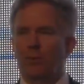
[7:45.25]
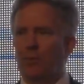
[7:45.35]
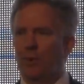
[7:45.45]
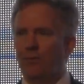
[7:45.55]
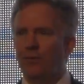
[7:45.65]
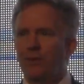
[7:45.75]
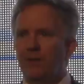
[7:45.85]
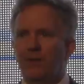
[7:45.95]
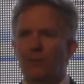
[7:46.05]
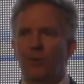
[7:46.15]
were perfect
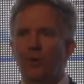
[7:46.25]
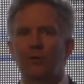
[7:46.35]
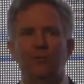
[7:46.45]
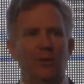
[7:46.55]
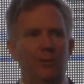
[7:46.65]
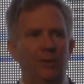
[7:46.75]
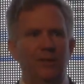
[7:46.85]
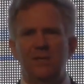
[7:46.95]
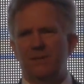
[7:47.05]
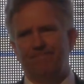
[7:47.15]
and there were no
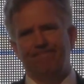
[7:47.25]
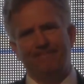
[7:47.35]
vulnerabilities?